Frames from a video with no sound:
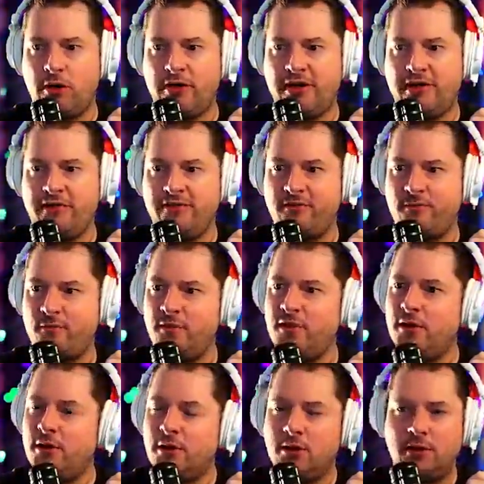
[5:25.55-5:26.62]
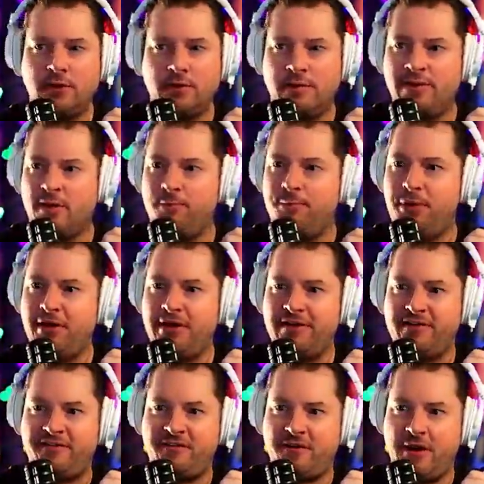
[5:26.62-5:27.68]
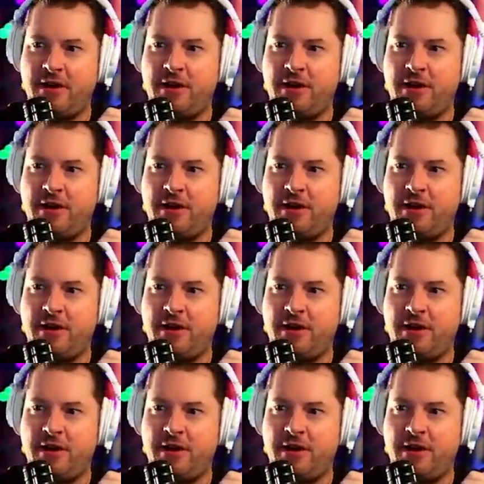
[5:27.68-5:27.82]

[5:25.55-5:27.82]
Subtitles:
is the biggest